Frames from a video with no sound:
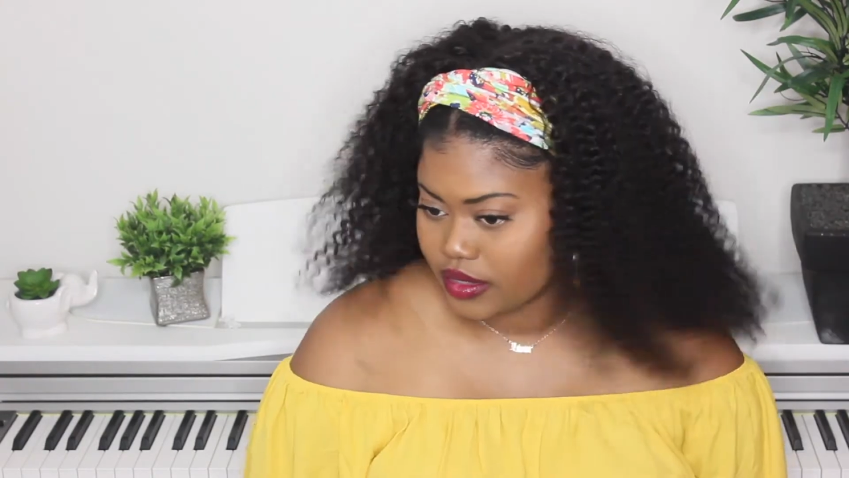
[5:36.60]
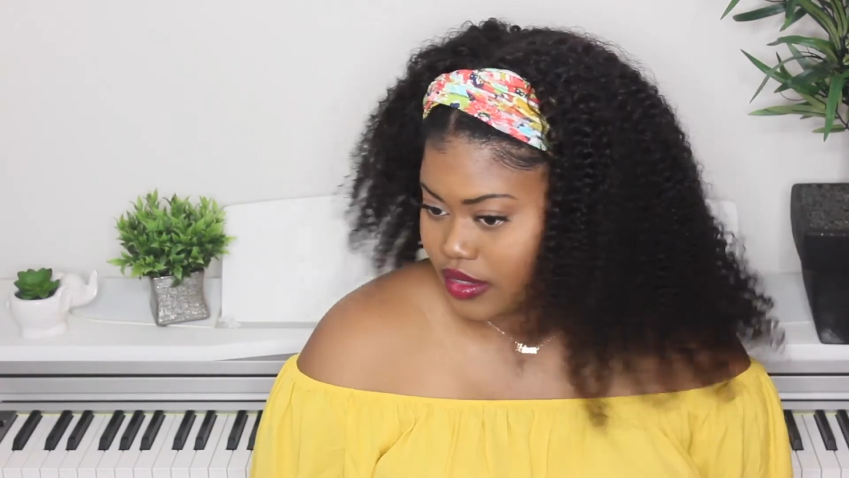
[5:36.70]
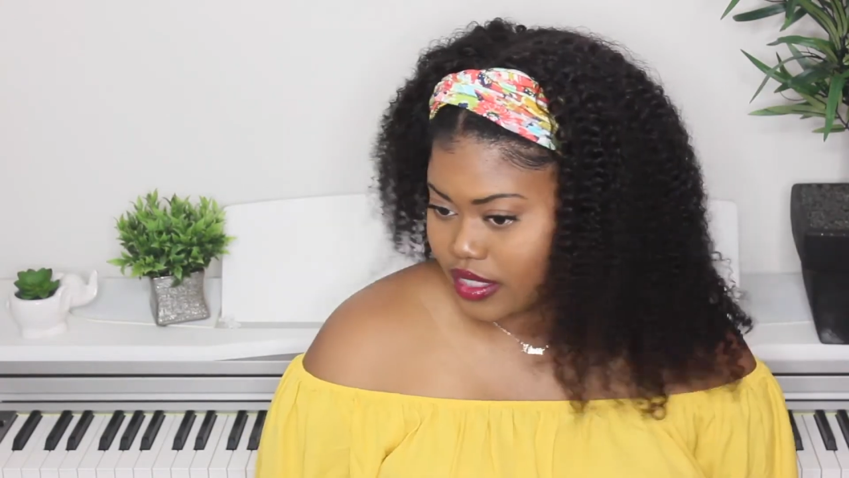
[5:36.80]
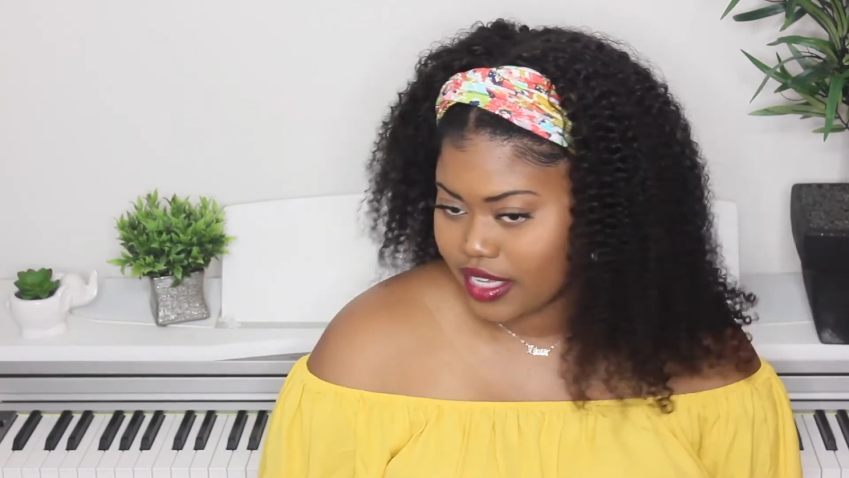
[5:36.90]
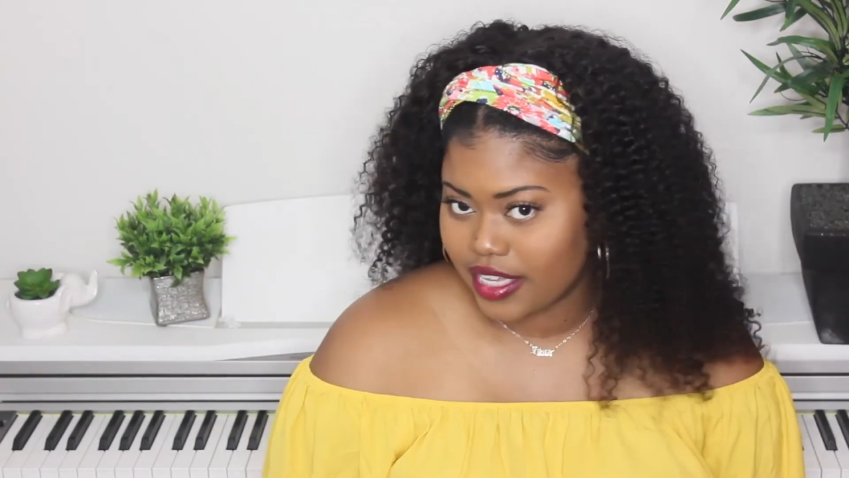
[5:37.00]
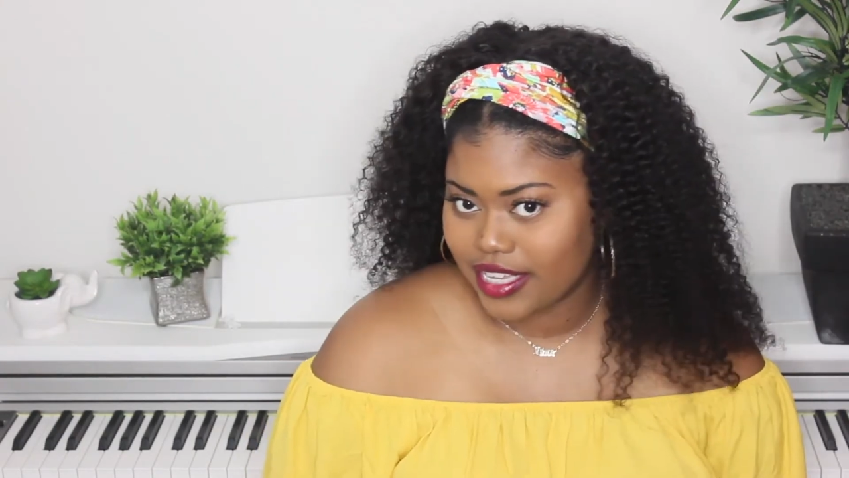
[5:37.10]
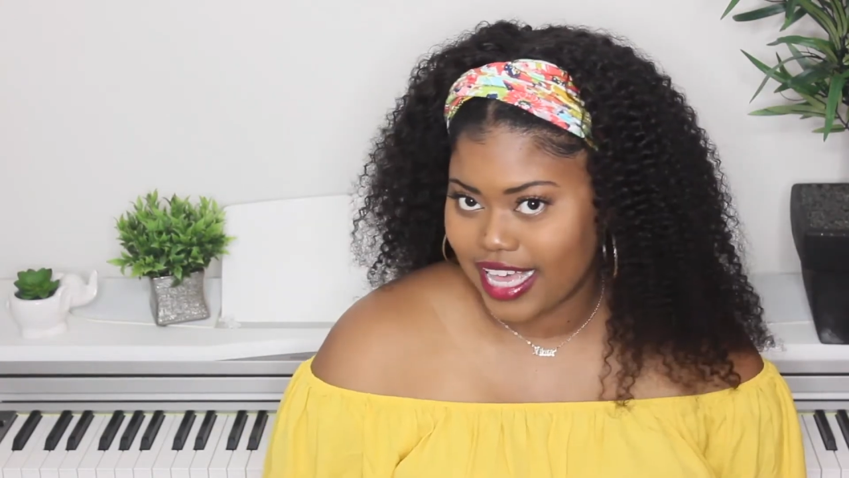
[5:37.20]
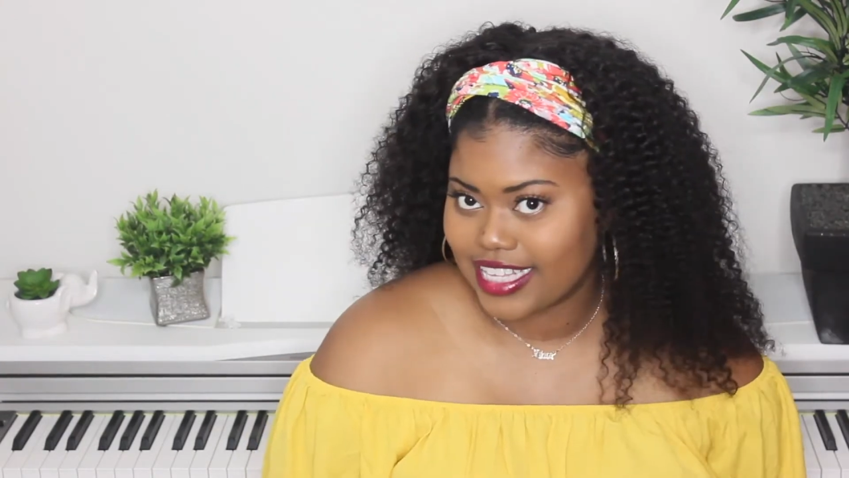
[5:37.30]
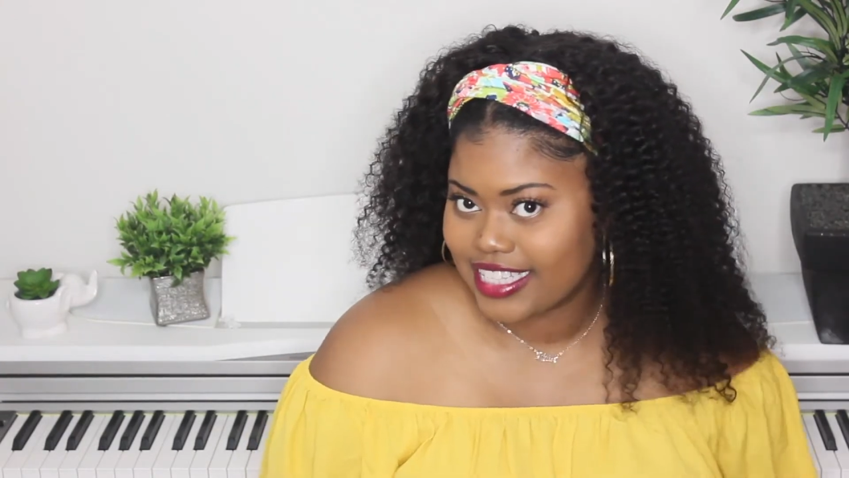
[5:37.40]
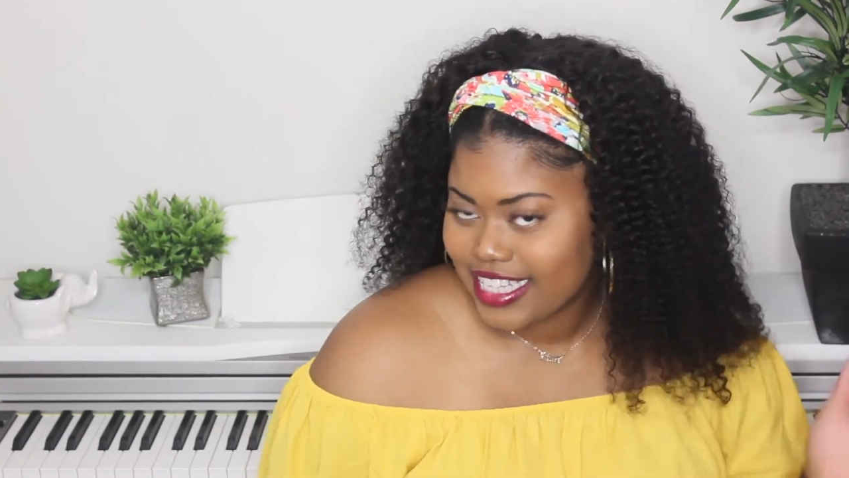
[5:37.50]
So yeah, you
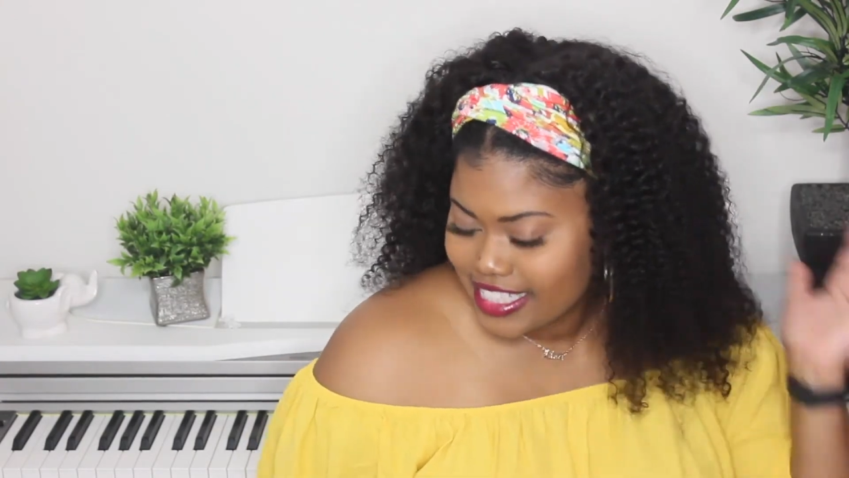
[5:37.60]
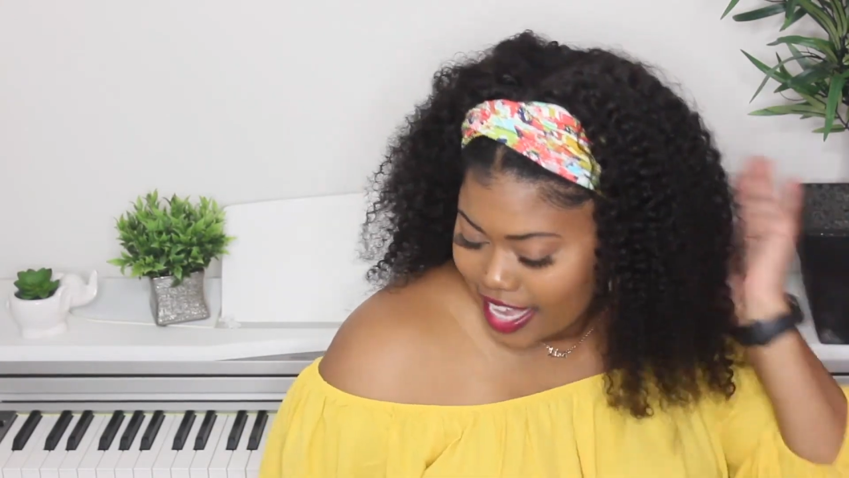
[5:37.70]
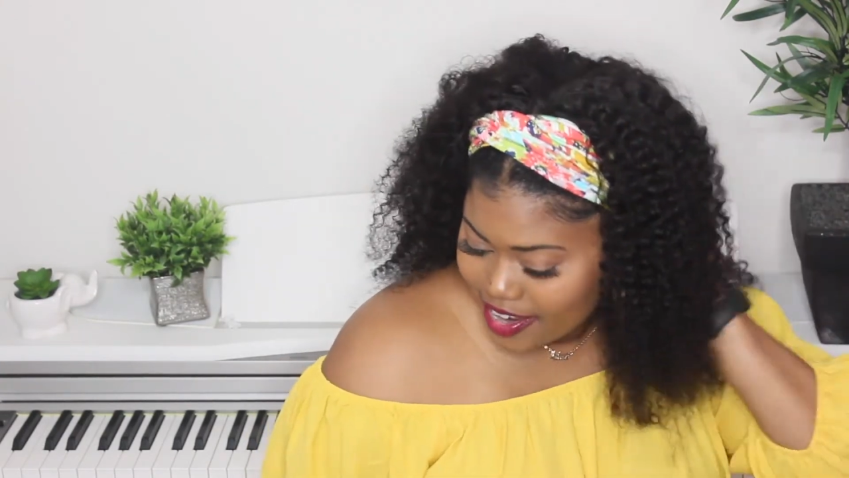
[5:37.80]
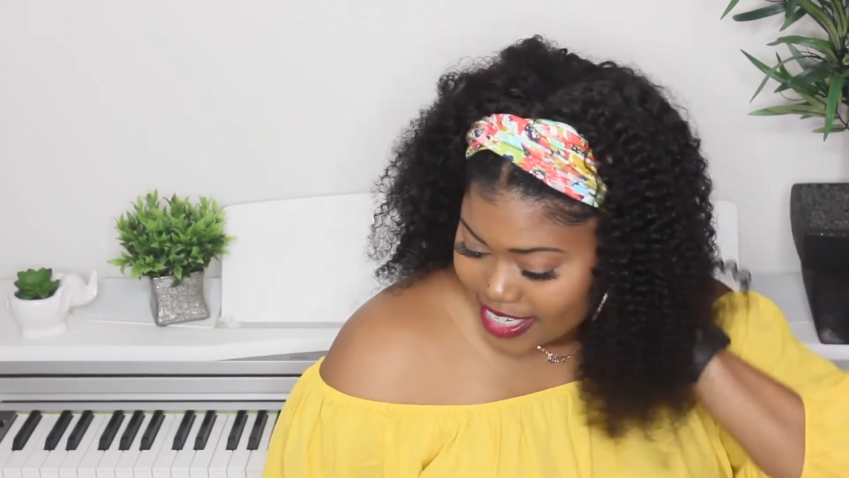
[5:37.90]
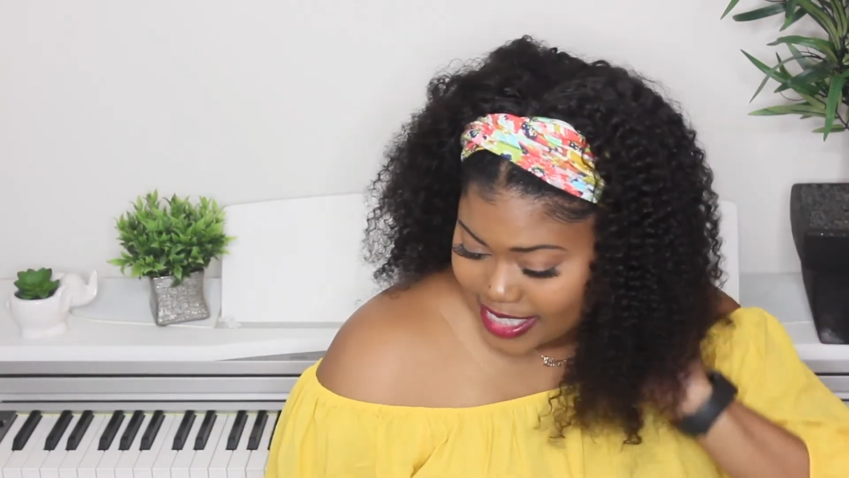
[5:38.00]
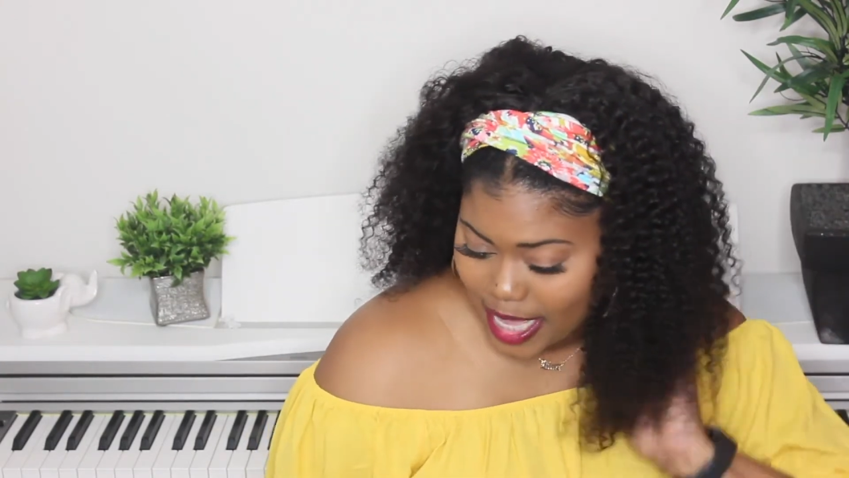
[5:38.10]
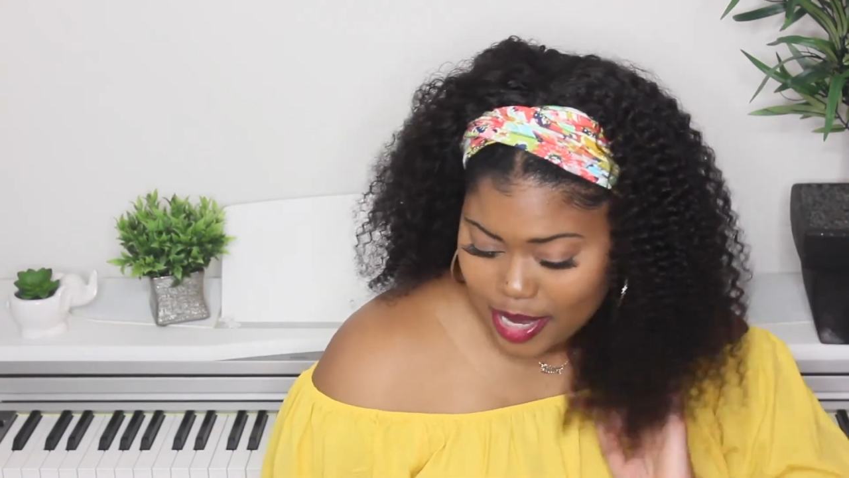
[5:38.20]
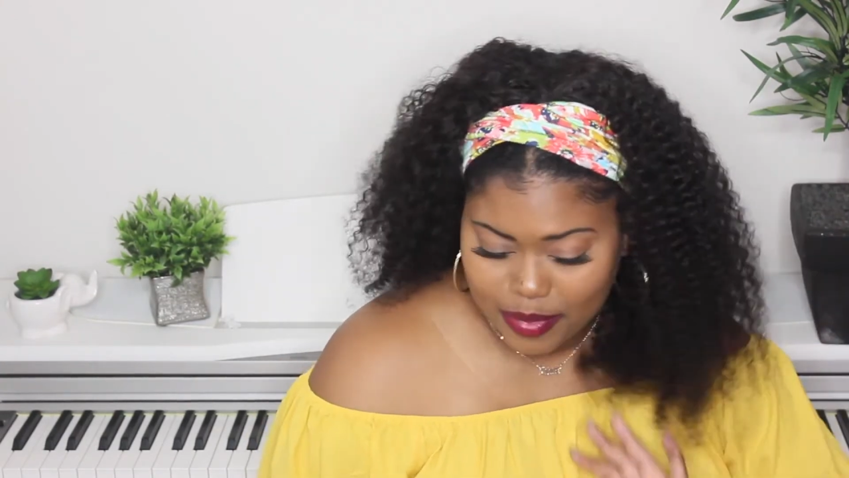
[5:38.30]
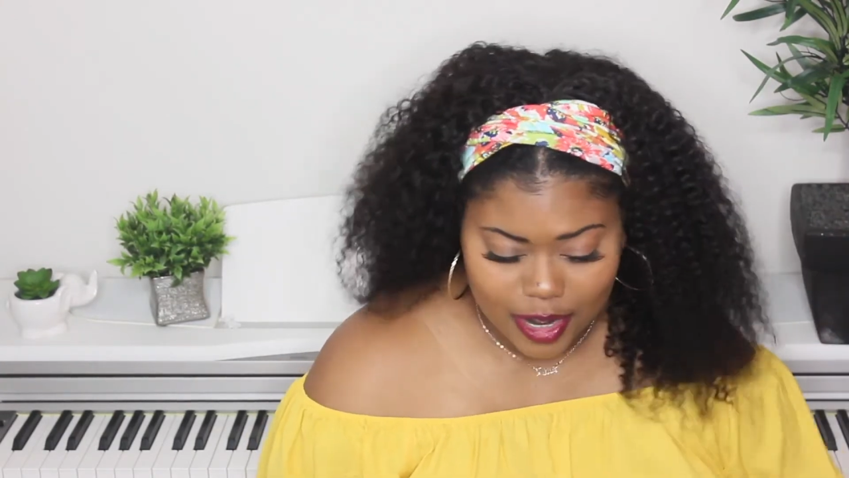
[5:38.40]
guys, this hair is like